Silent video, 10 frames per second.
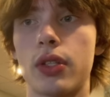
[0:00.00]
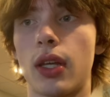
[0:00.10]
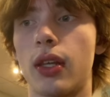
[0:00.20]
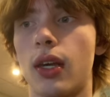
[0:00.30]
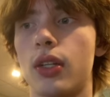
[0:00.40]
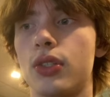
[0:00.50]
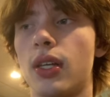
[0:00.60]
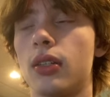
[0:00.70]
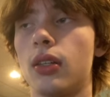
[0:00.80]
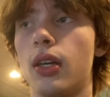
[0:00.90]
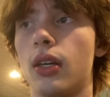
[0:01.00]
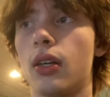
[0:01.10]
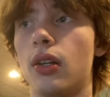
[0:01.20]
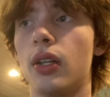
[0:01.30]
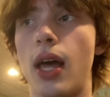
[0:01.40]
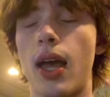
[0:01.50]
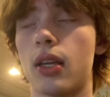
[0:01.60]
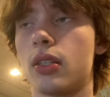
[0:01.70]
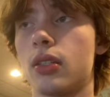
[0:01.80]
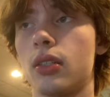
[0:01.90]
I think I just had to like
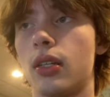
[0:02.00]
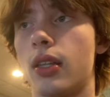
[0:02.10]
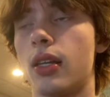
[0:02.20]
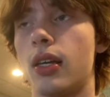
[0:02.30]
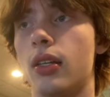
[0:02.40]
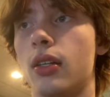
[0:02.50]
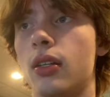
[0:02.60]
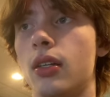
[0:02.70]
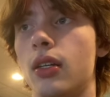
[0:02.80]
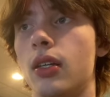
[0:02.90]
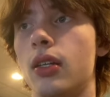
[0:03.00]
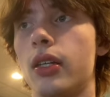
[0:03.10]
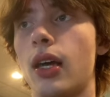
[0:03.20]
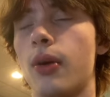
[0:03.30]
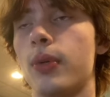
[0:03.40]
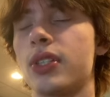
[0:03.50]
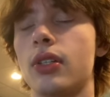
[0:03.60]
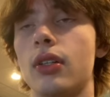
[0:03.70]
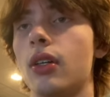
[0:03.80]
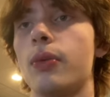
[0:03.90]
collect, and then yeah, it
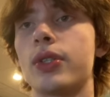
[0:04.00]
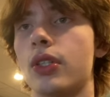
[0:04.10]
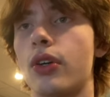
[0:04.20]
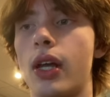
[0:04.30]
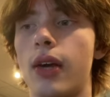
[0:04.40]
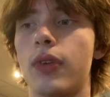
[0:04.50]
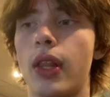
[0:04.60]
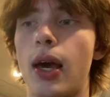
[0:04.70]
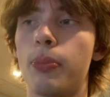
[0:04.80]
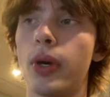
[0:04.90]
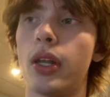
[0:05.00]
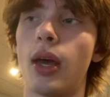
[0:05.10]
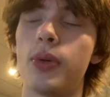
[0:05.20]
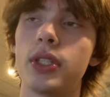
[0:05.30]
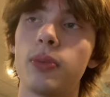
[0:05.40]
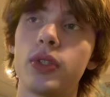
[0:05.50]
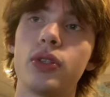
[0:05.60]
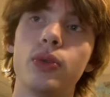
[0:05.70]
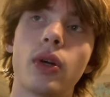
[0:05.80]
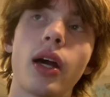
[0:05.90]
wasn't great after that, but I was able
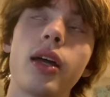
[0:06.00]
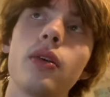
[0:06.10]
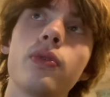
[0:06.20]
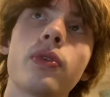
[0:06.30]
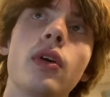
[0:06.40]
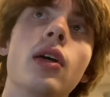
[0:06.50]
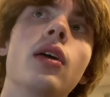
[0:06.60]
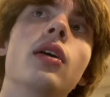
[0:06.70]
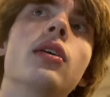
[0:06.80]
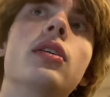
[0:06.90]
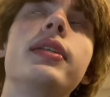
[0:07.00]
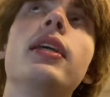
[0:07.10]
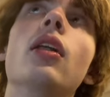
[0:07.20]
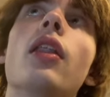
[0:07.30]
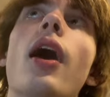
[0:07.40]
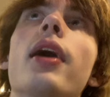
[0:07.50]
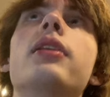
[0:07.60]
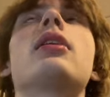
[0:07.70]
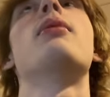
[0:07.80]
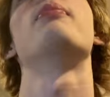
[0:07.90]
to kind of see a line to come